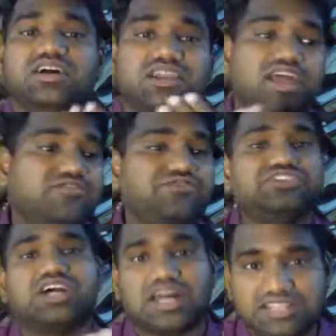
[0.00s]
life with
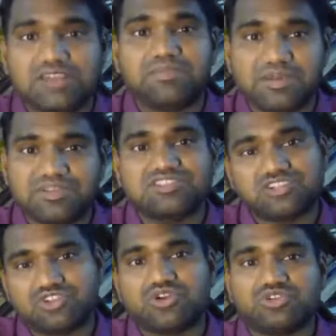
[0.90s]
other babies
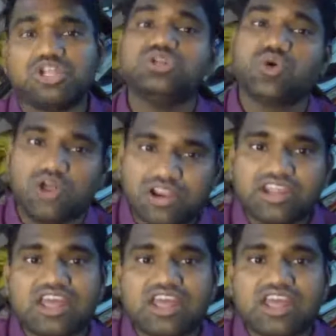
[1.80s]
that you already